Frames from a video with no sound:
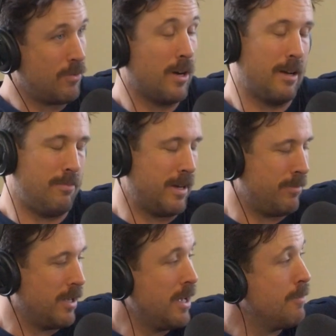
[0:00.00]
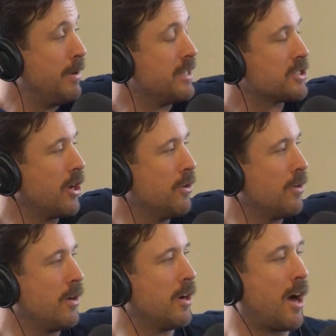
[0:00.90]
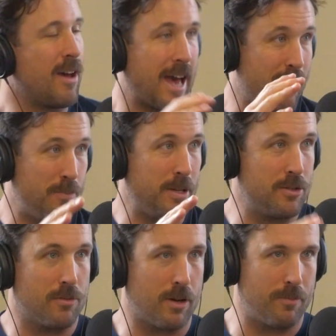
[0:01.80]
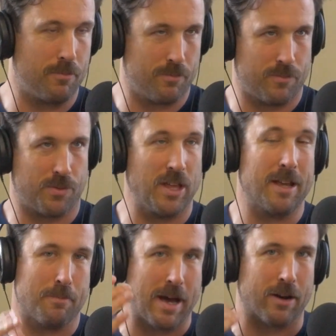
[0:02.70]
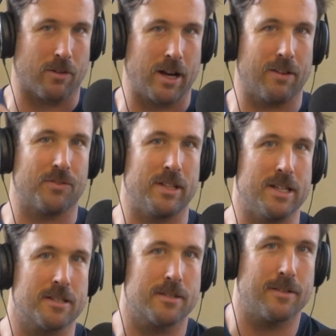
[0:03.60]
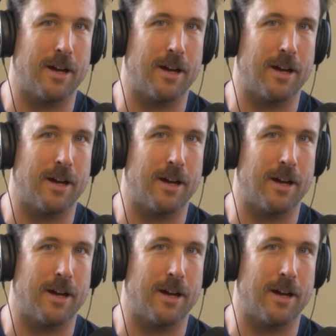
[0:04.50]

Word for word: Well, uh, maybe. But so I have been. I'm thinking back right after this.